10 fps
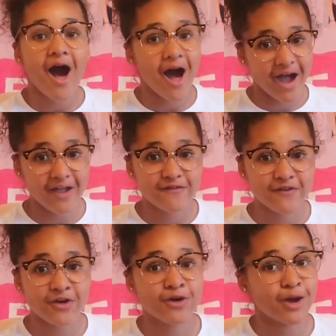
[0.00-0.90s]

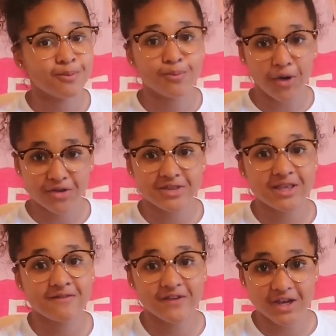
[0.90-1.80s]
iPhone
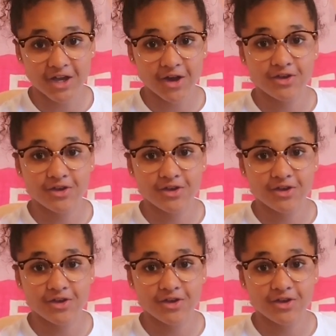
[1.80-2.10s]
unboxing video.